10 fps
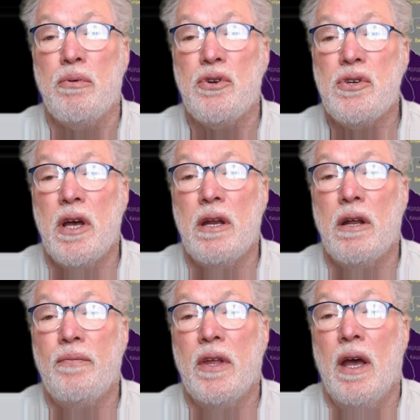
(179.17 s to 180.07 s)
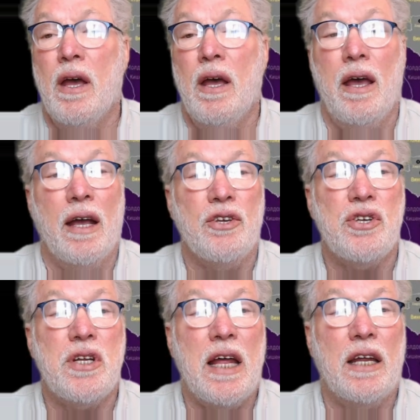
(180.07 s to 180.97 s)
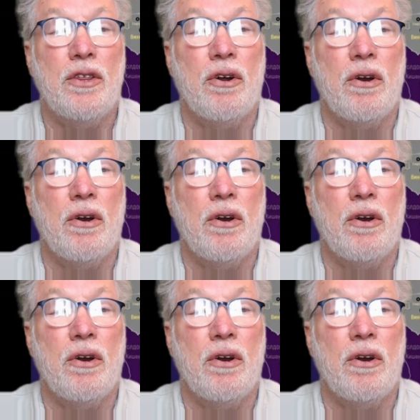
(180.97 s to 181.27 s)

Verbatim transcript: percent and stealing their